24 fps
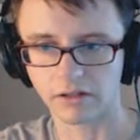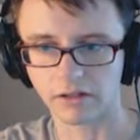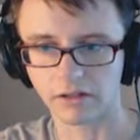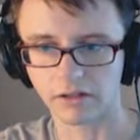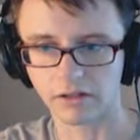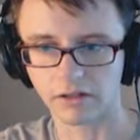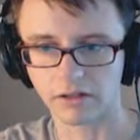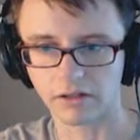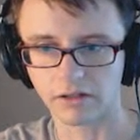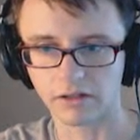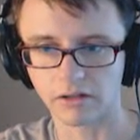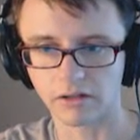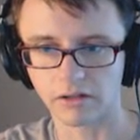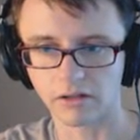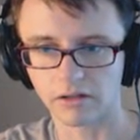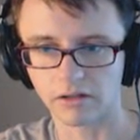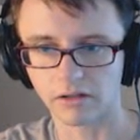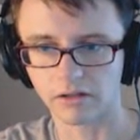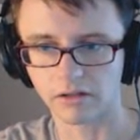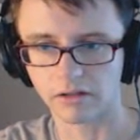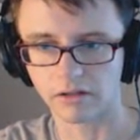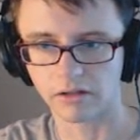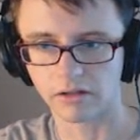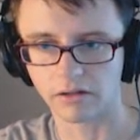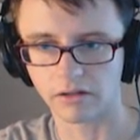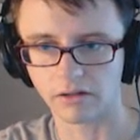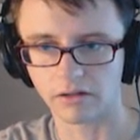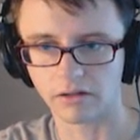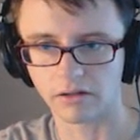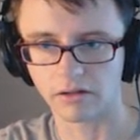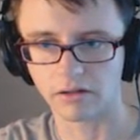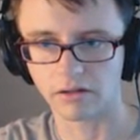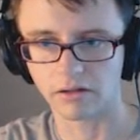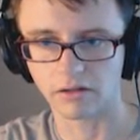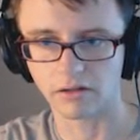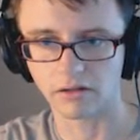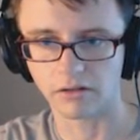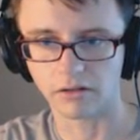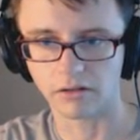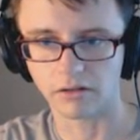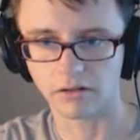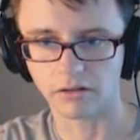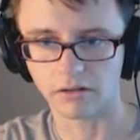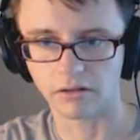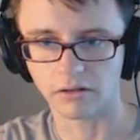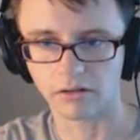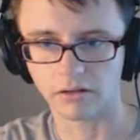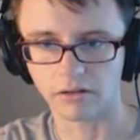
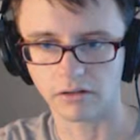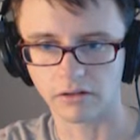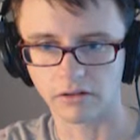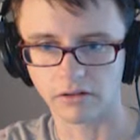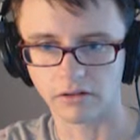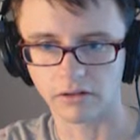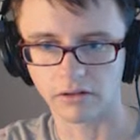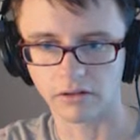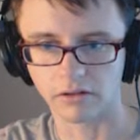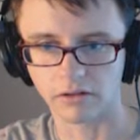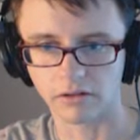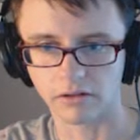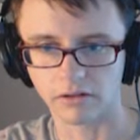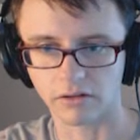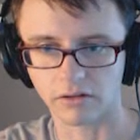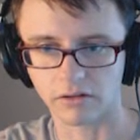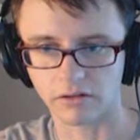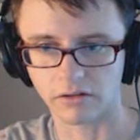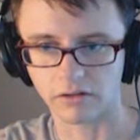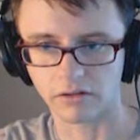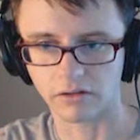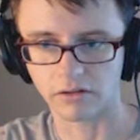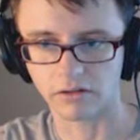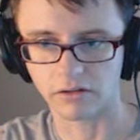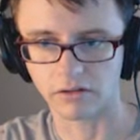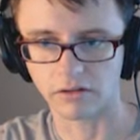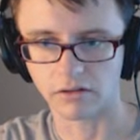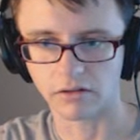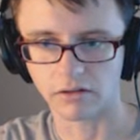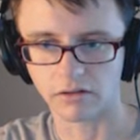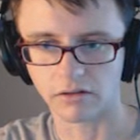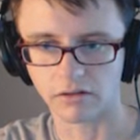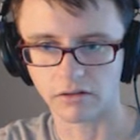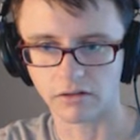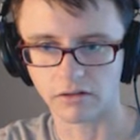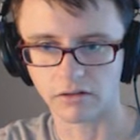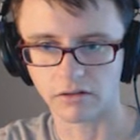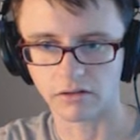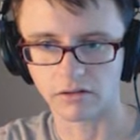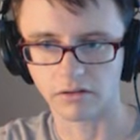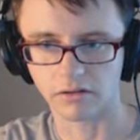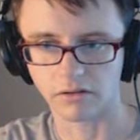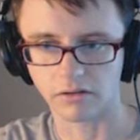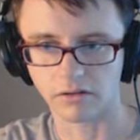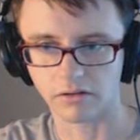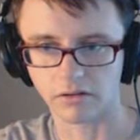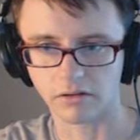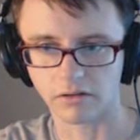
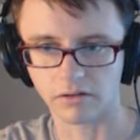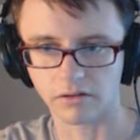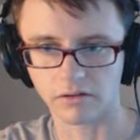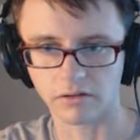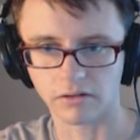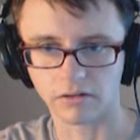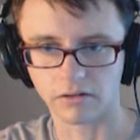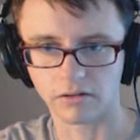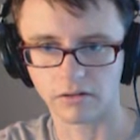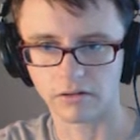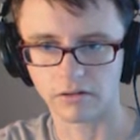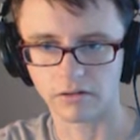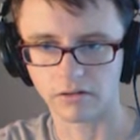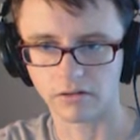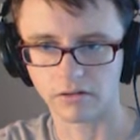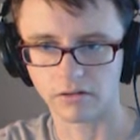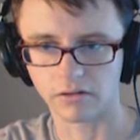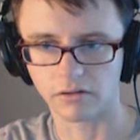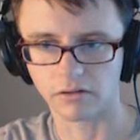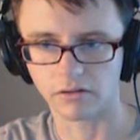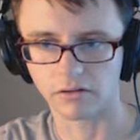(silence)